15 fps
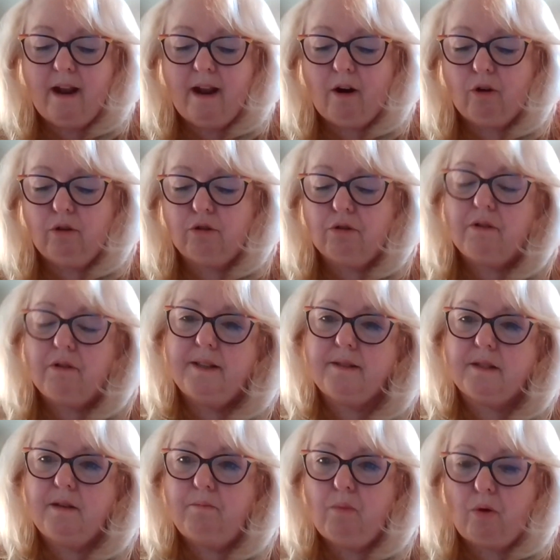Carol
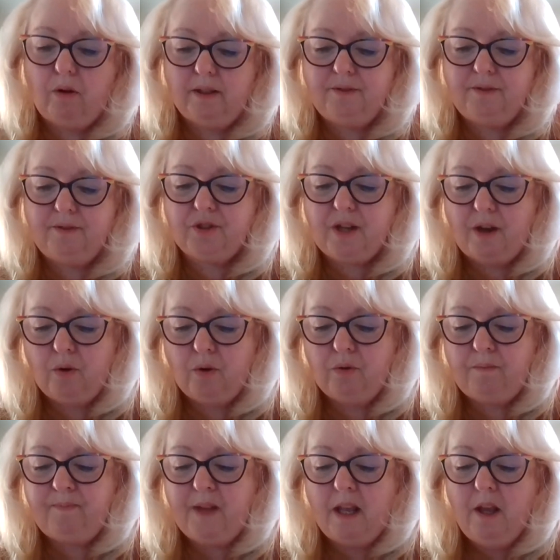Christ, and Merlin
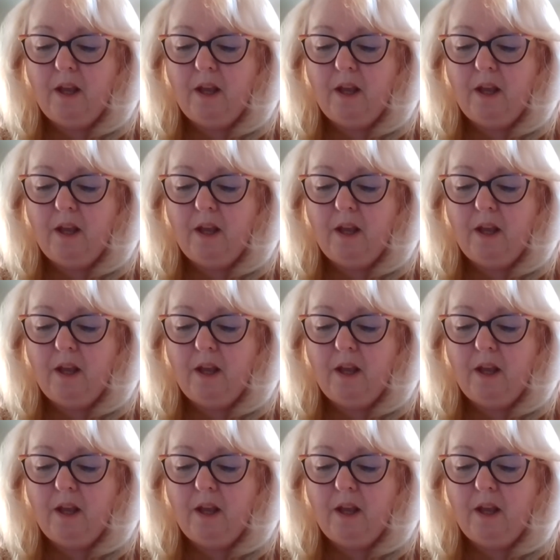Stone,